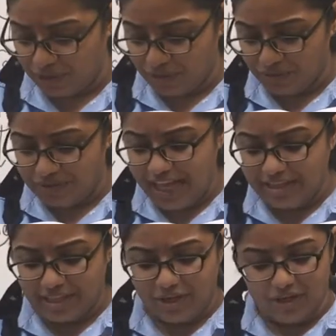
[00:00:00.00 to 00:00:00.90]
to use the
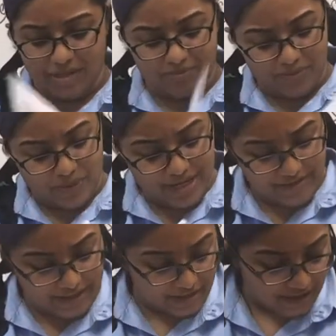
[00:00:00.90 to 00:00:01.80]
other column. What
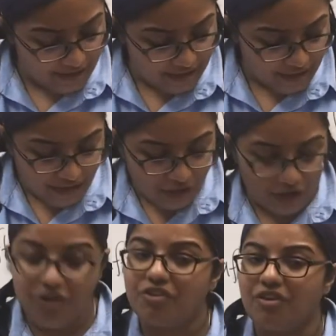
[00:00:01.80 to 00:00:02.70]
is it?
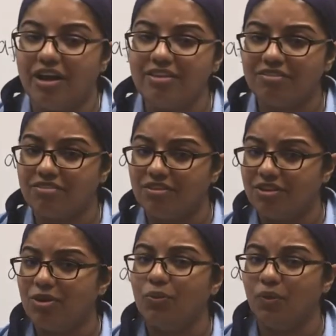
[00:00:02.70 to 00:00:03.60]
Contrast
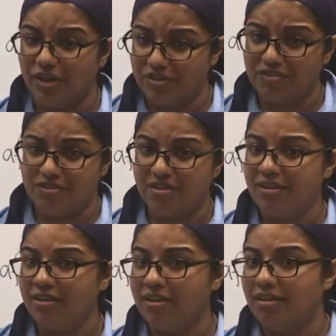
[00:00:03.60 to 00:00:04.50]
words.
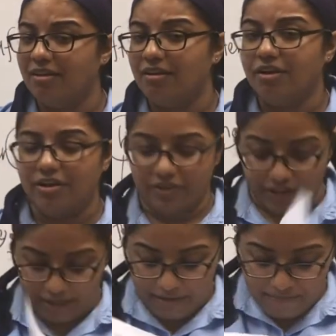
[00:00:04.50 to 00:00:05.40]

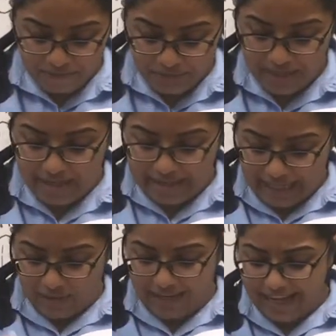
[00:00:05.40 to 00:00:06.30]
Okay.
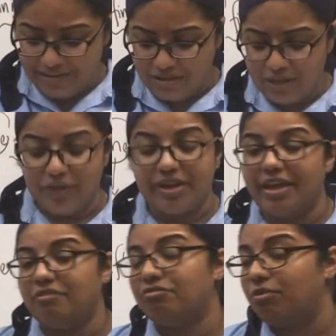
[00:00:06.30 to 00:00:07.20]
Now let's look
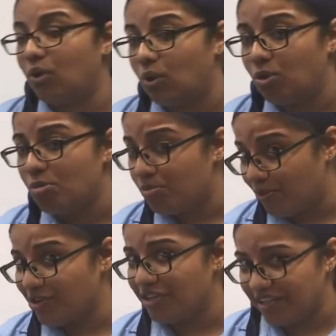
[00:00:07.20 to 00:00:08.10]
at
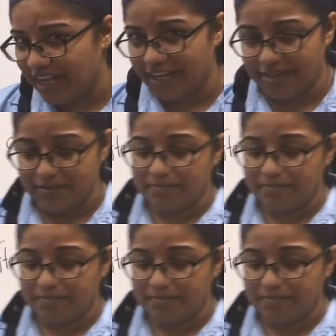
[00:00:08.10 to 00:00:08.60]
4.9.